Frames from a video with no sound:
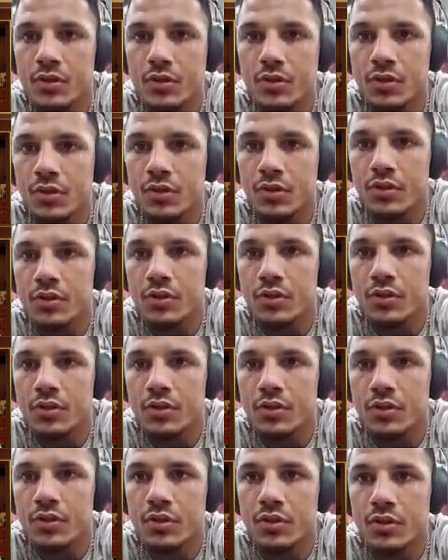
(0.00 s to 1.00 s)

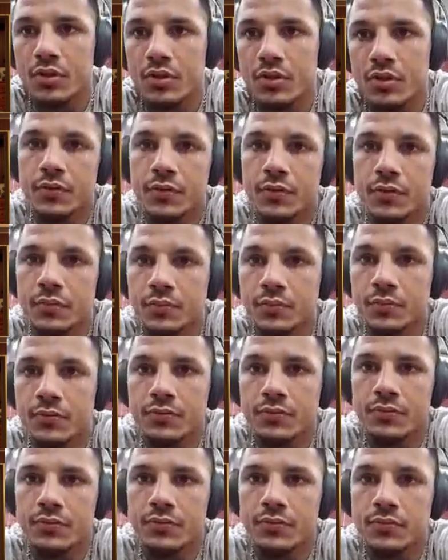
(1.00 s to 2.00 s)

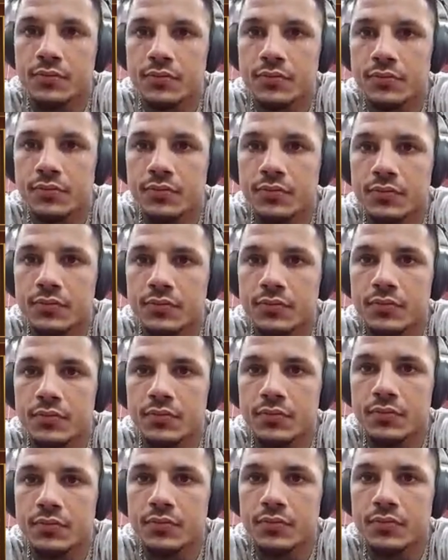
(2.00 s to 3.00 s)

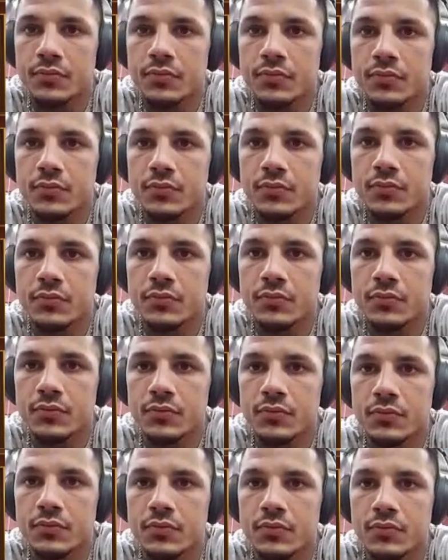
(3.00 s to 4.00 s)

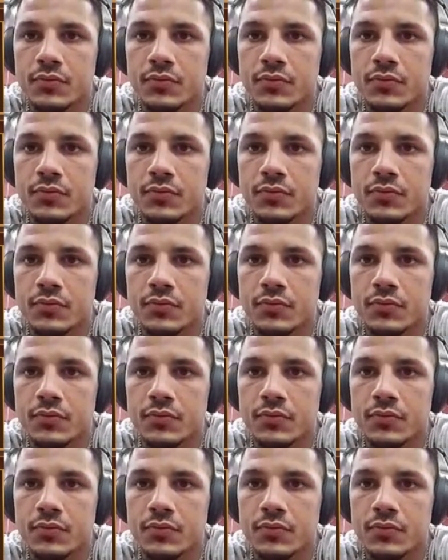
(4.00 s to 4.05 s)
The person shown says nothing.